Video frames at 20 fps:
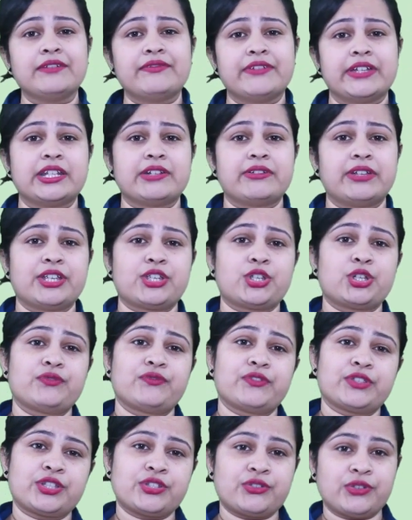Federation of
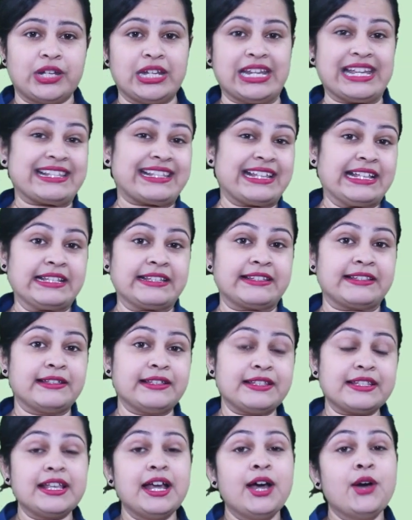Australia
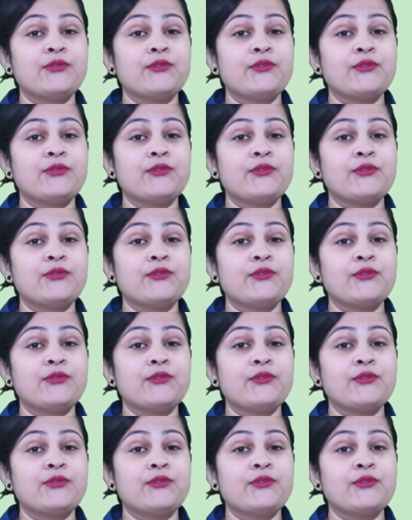census,